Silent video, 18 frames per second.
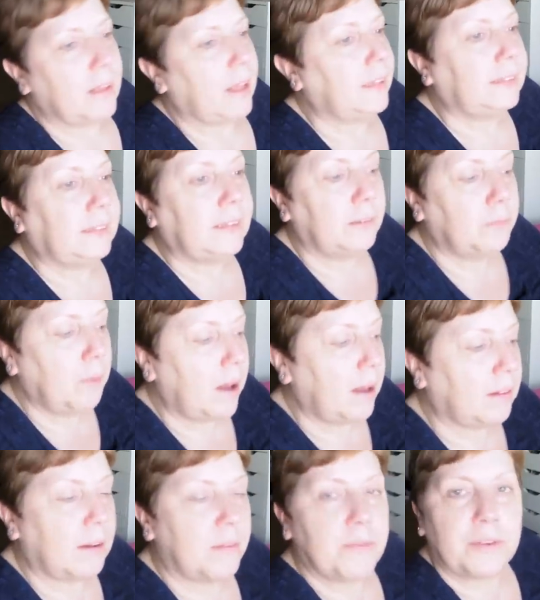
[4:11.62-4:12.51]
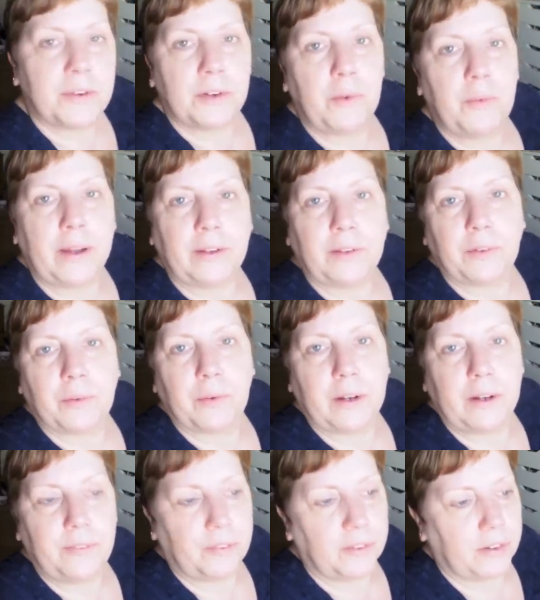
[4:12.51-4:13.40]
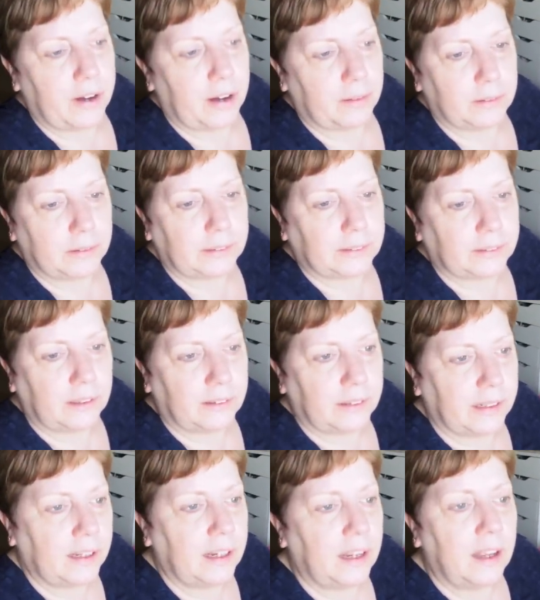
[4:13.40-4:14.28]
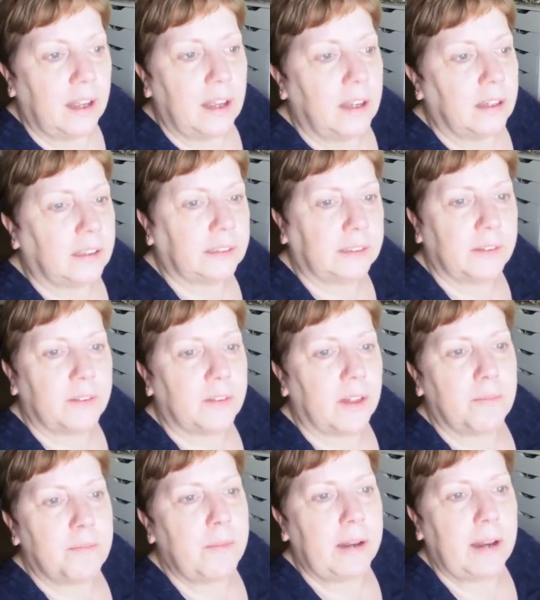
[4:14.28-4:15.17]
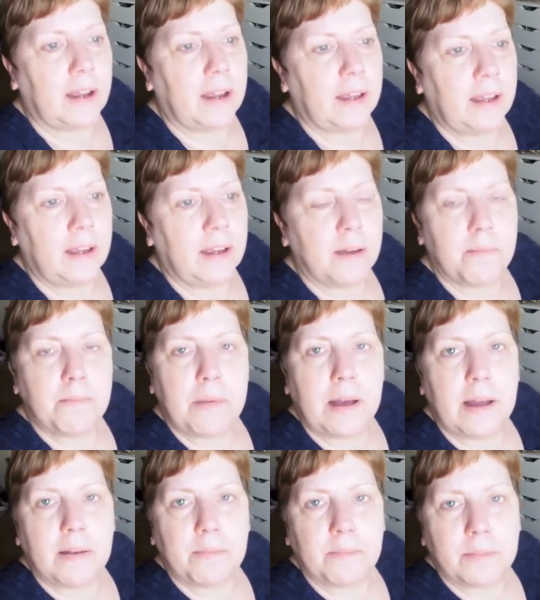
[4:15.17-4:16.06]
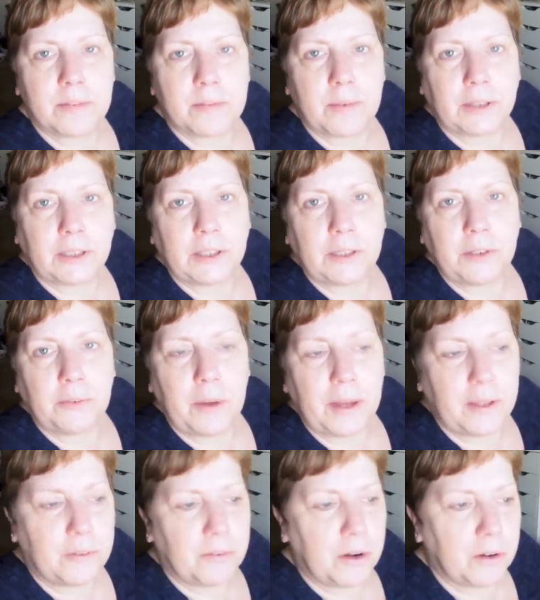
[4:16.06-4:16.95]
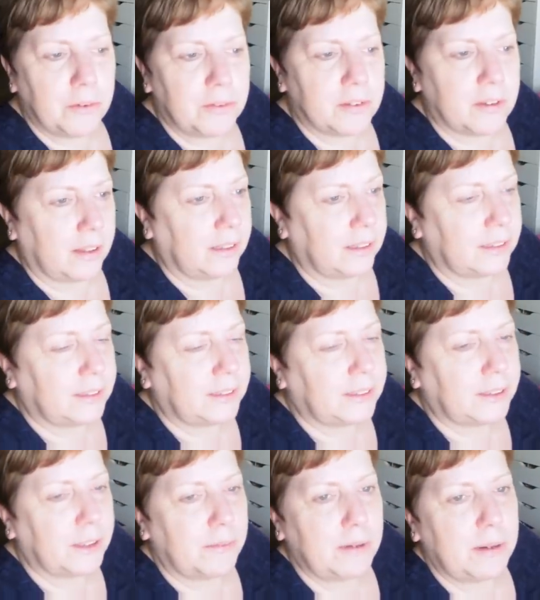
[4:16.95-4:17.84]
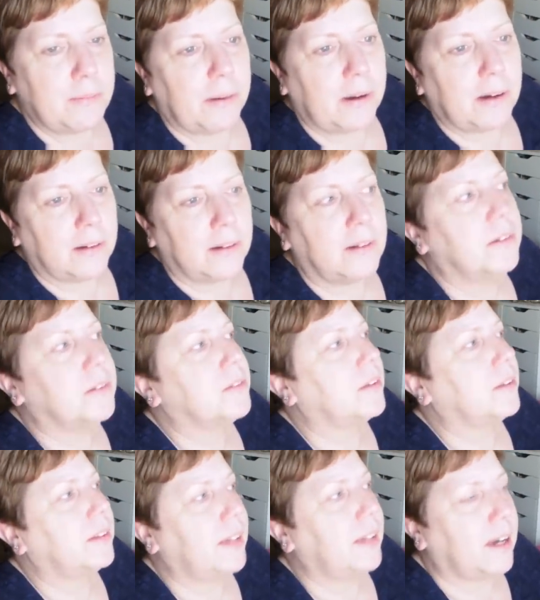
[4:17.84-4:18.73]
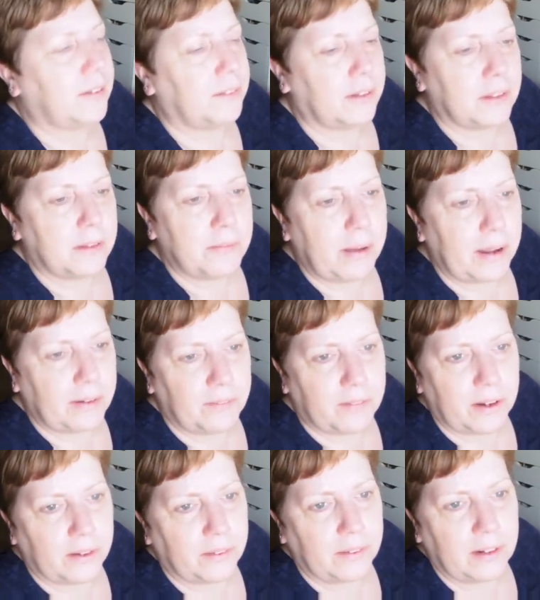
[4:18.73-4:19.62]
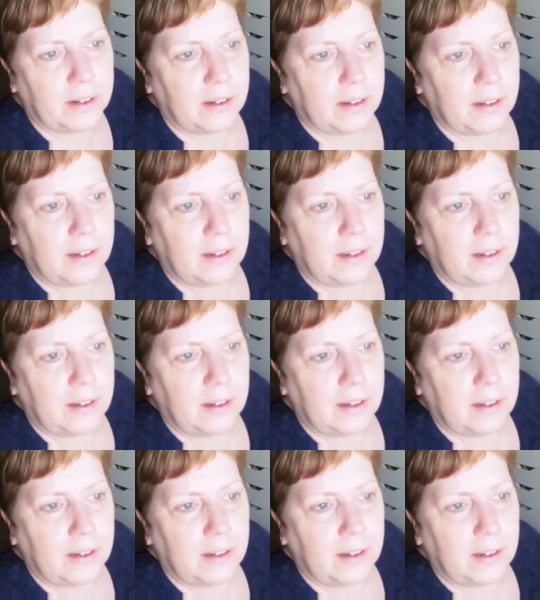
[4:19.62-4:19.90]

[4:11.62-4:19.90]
I said, well, I'm still waiting 24 hours. Sorry. Because the minute I hit a bump, especially the way the roads are, there is so many potholes down on the main road.